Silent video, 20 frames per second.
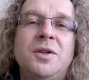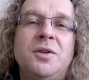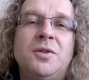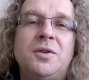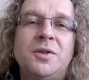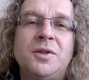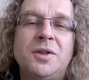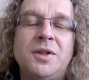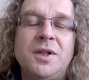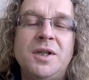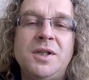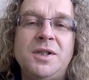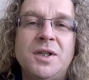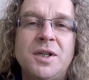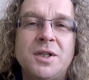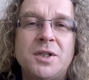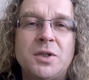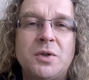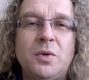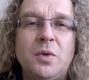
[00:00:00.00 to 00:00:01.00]
you got
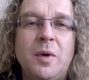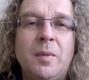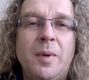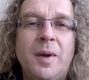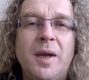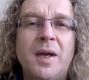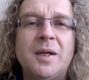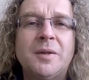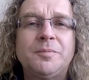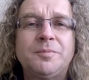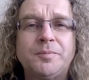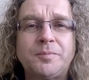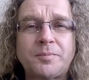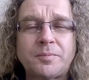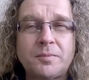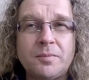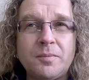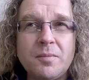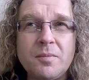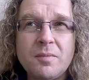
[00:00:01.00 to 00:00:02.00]
DJ Squibby here.
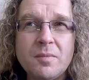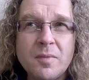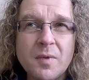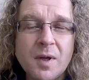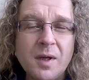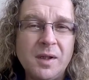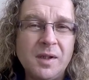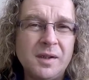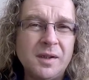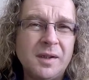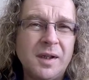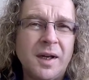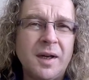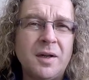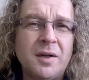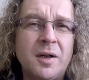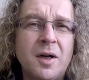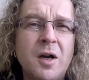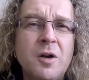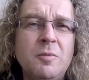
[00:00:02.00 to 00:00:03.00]

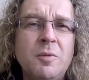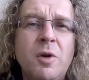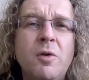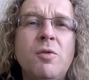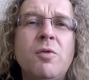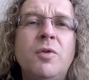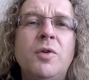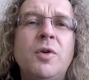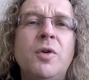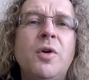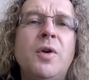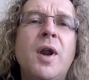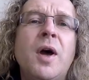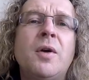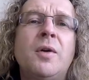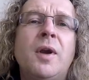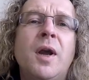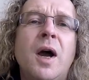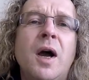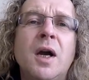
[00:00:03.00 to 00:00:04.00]
Now, I hope you're all doing
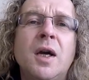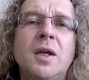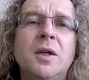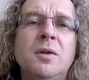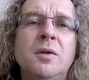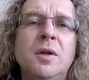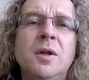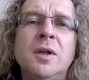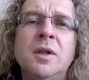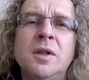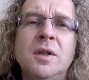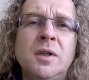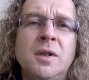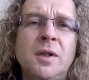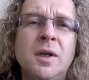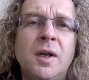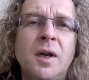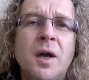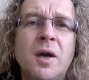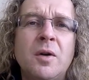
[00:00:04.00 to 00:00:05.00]
okay, you
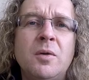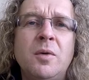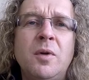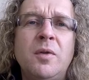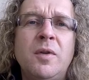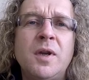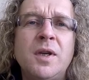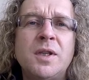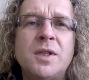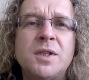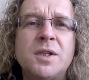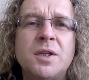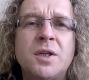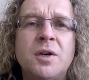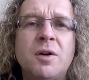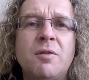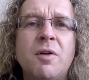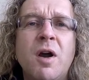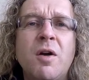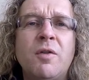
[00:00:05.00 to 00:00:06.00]
know, with this
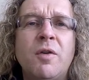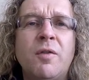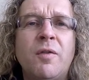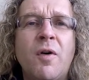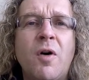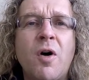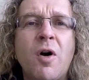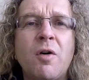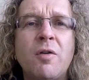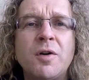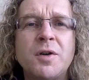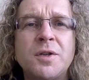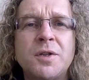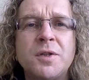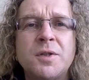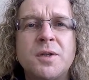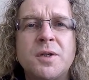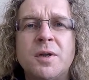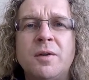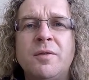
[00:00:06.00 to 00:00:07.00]

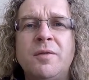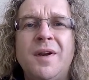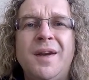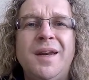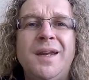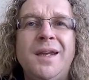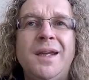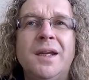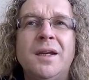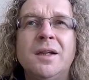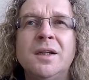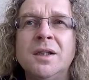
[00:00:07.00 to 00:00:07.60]
coronavirus thingy.